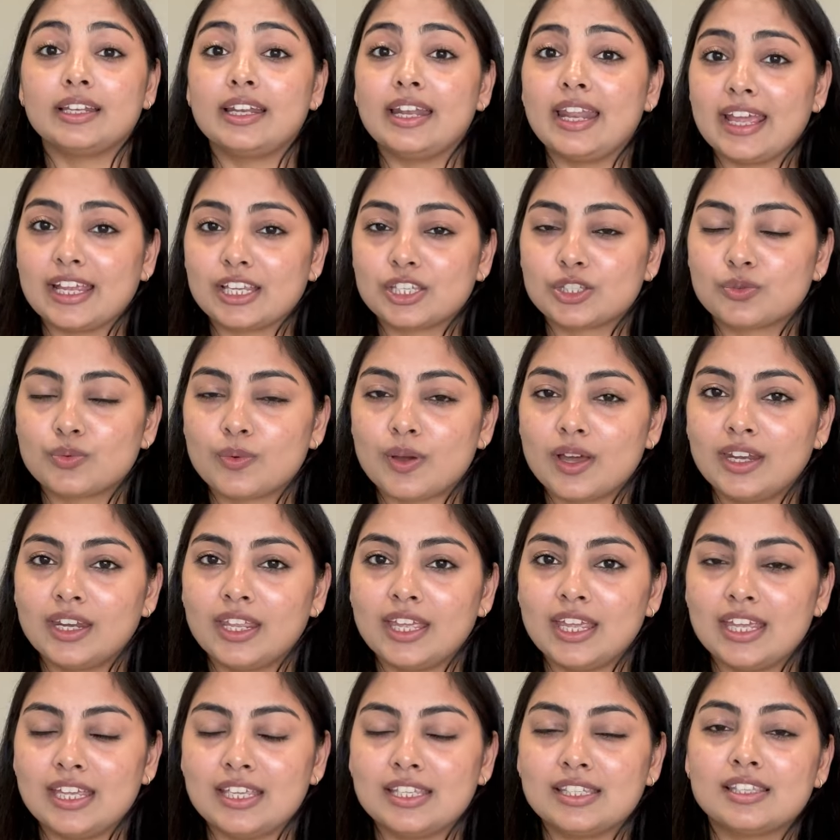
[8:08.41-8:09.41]
Next one
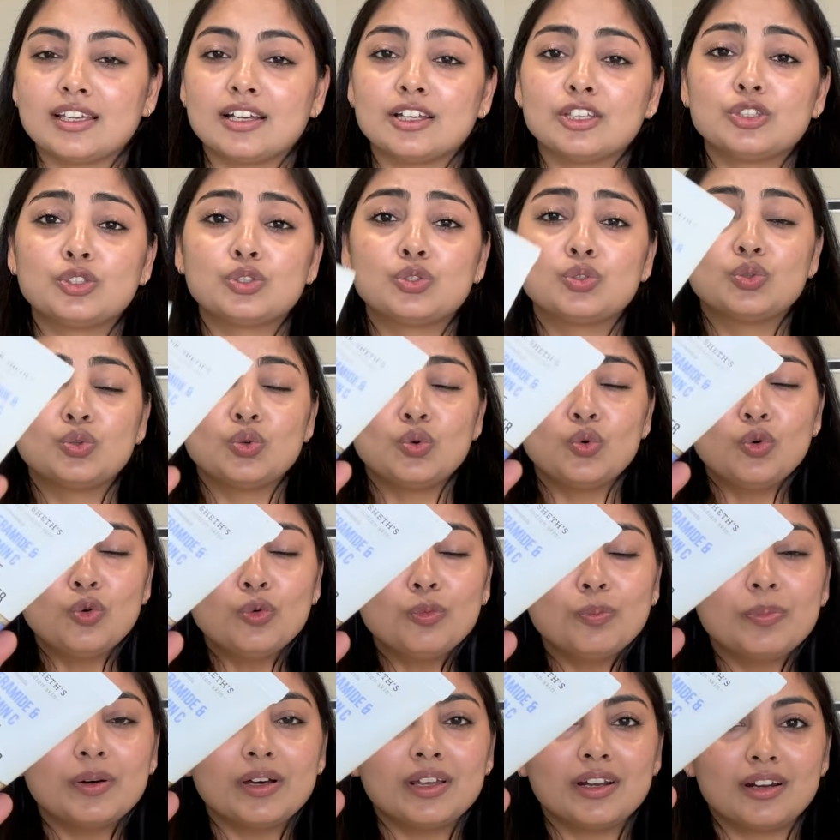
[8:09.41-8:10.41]
is a
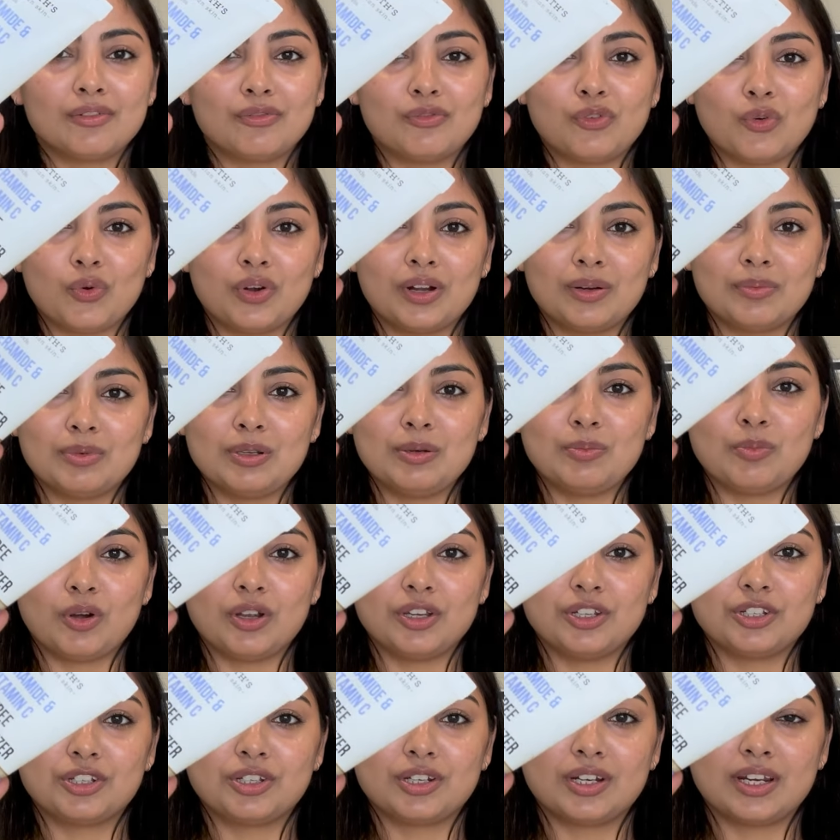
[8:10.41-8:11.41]
super affordable
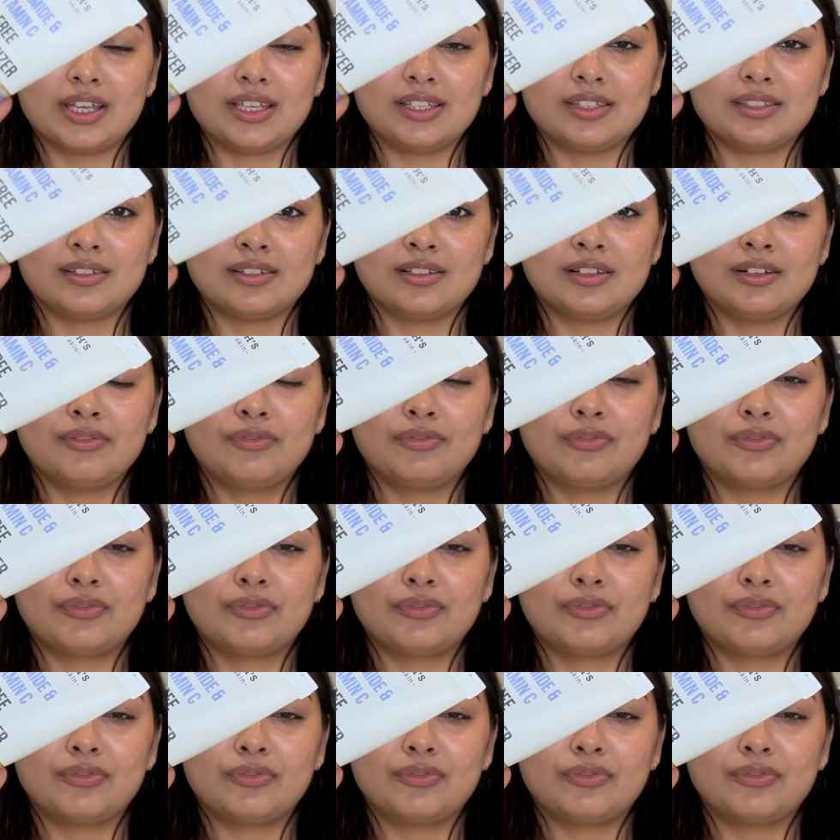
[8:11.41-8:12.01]
moisturizer